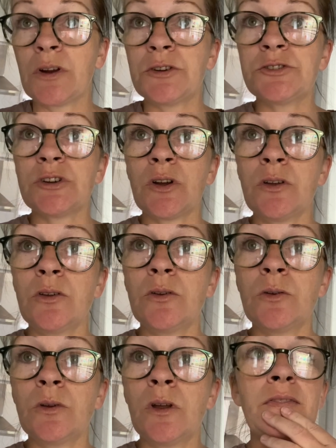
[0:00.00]
and show
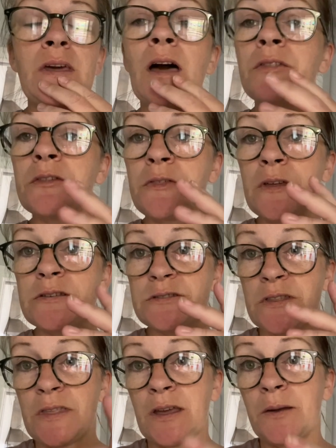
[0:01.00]
you the other things
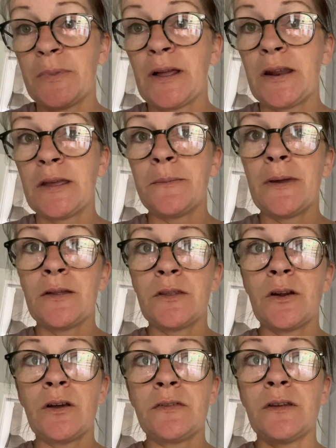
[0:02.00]
that they're complaining about
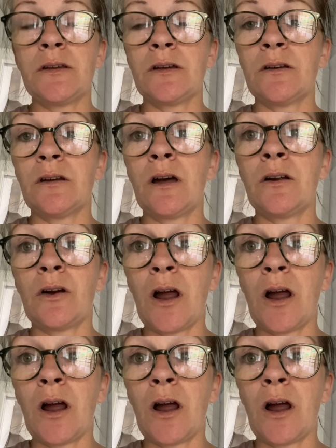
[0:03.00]
that I think are, are